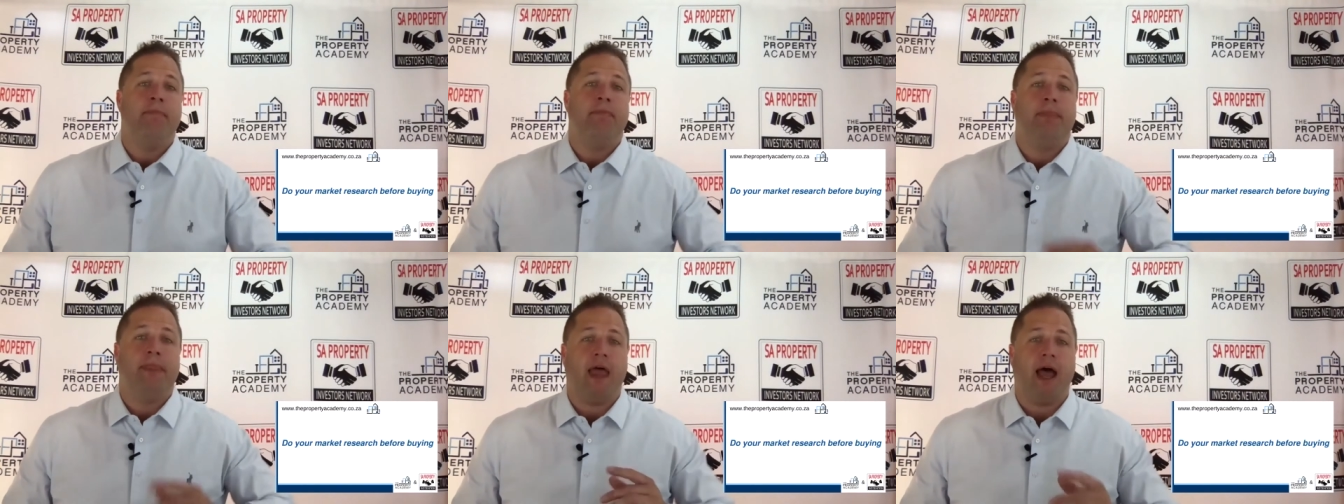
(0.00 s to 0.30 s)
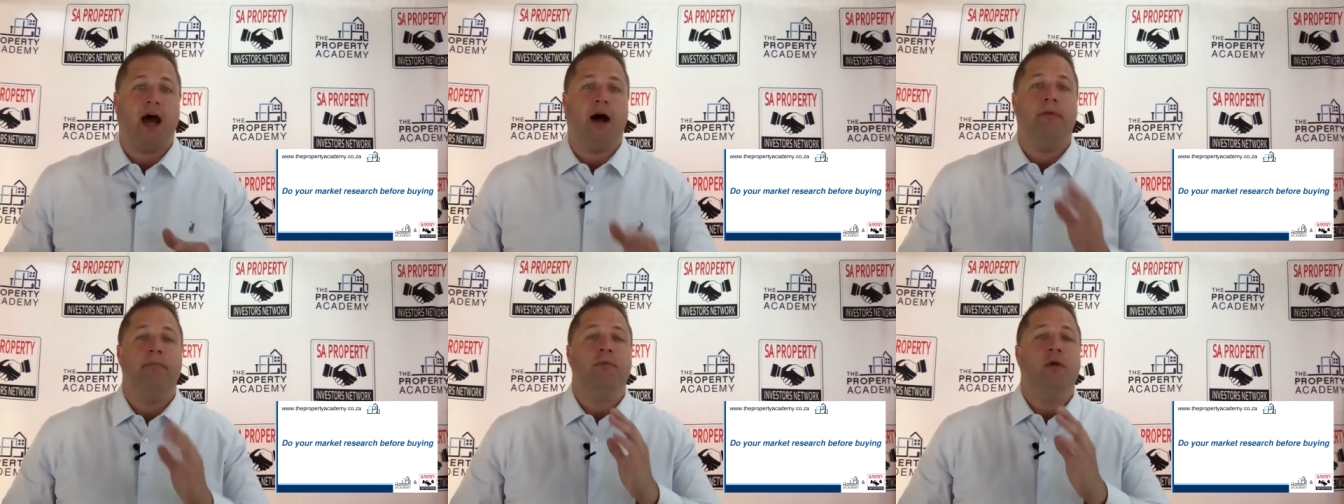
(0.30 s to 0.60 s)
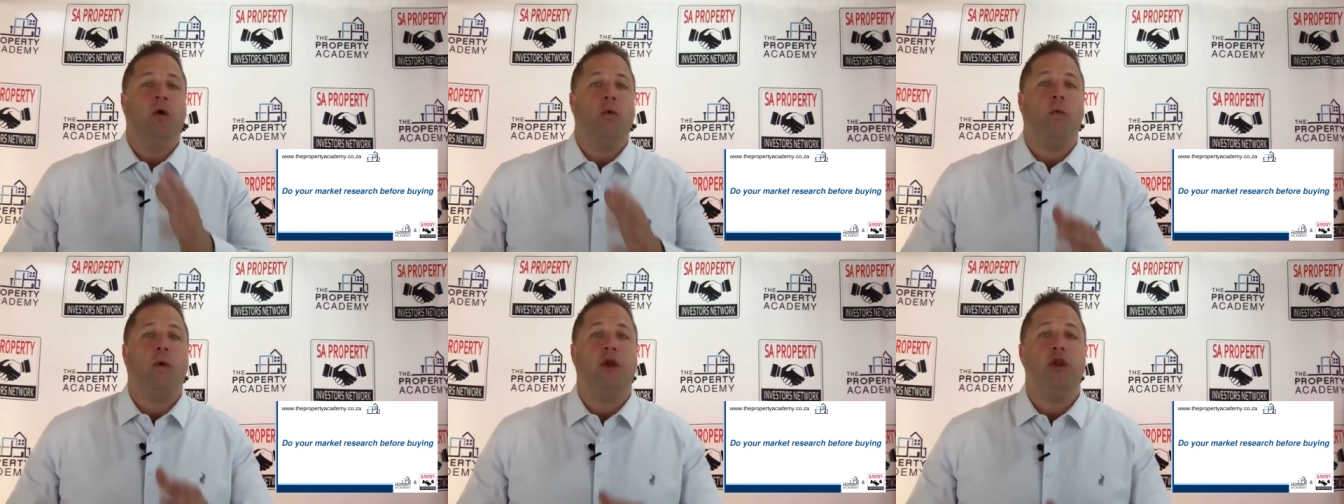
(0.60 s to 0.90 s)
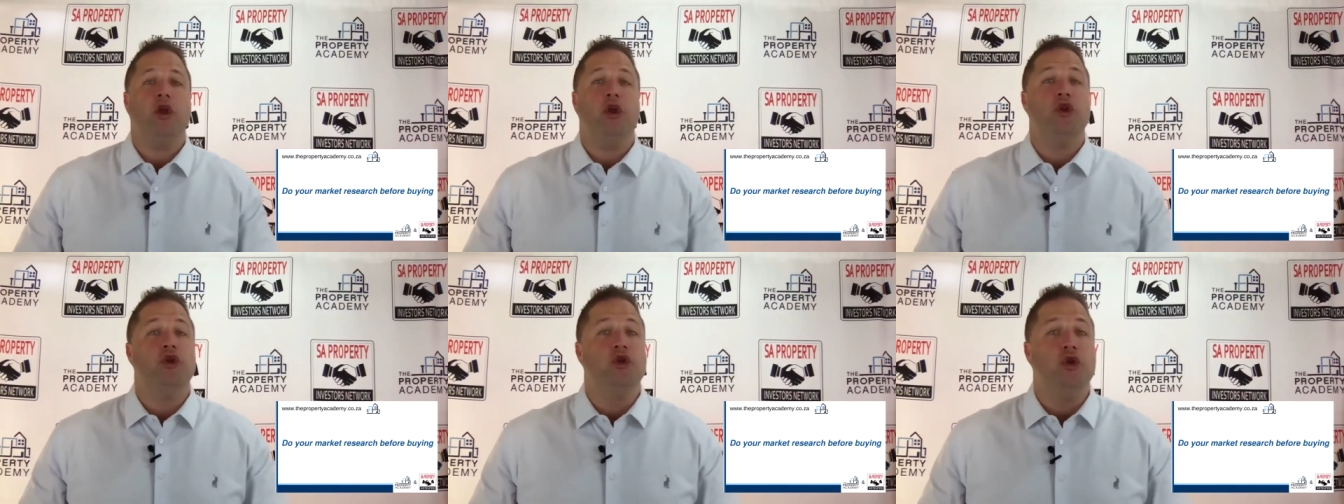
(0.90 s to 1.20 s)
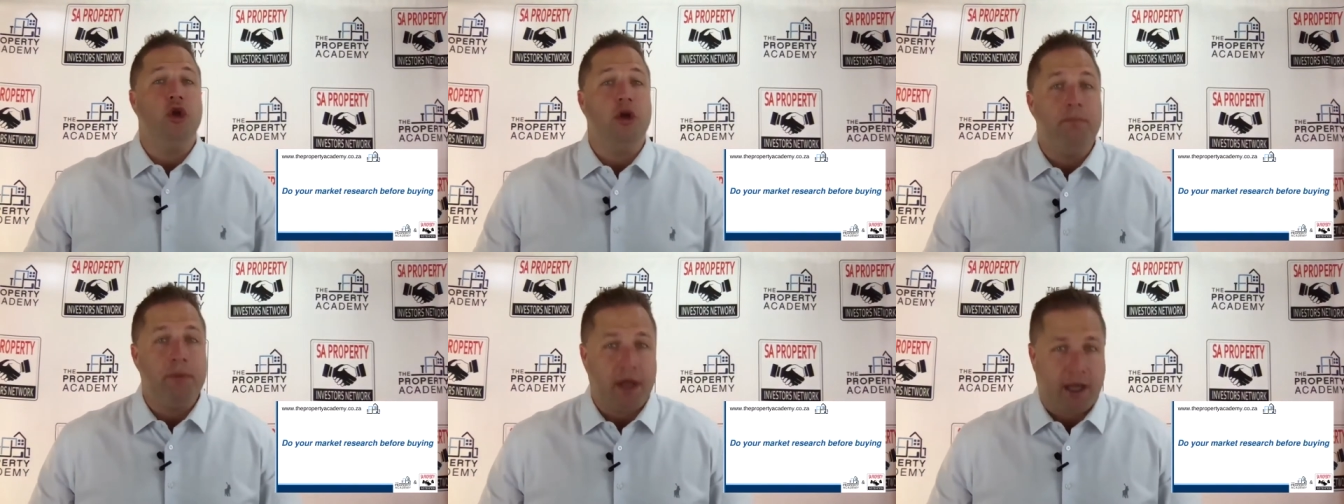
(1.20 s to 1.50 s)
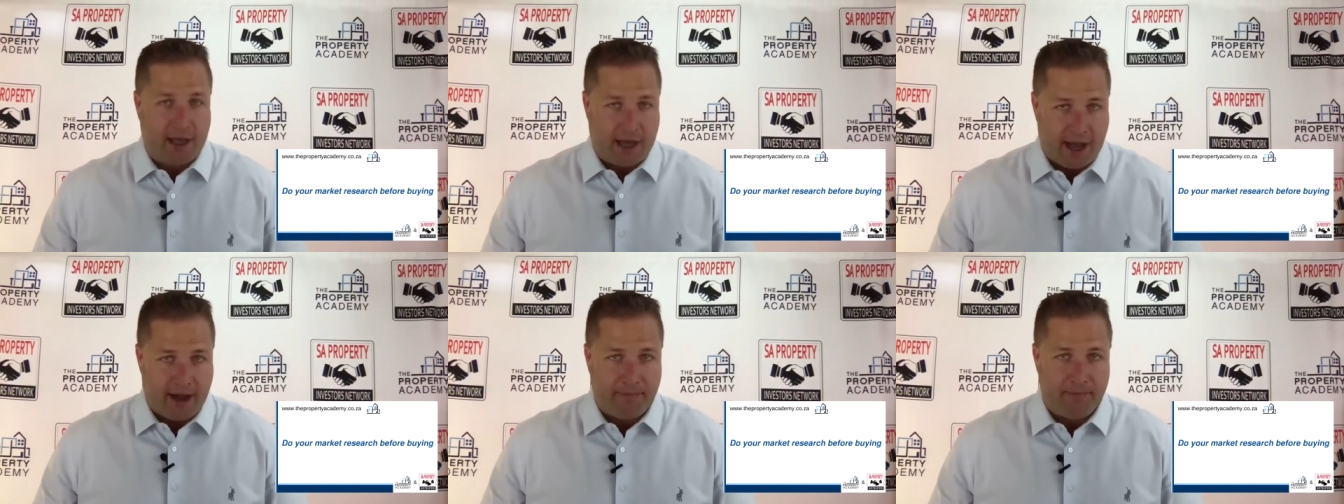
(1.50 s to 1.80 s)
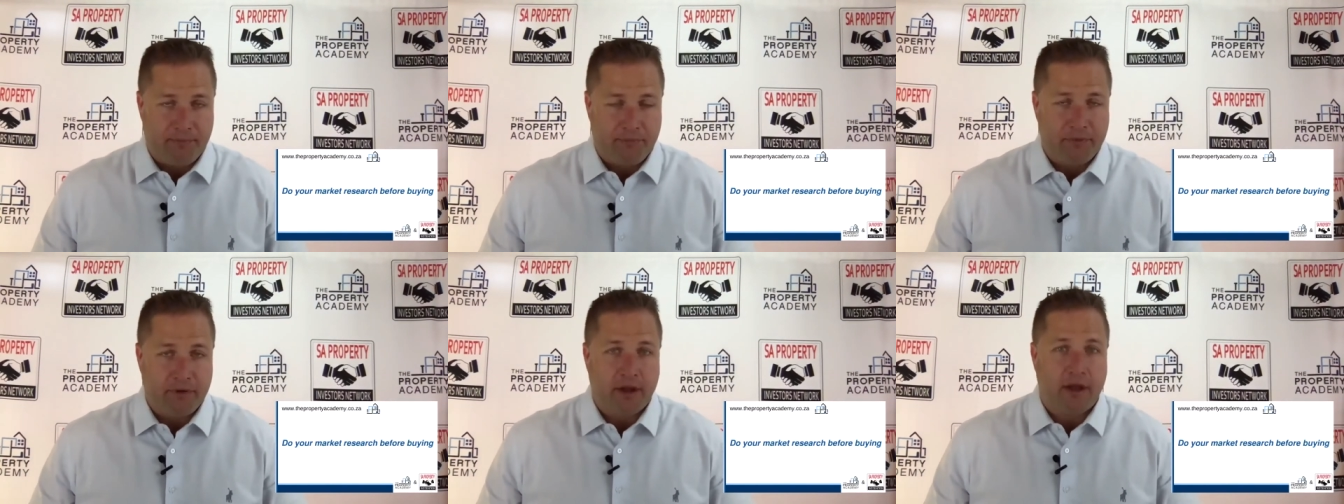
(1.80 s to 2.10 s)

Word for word: Now, when you do become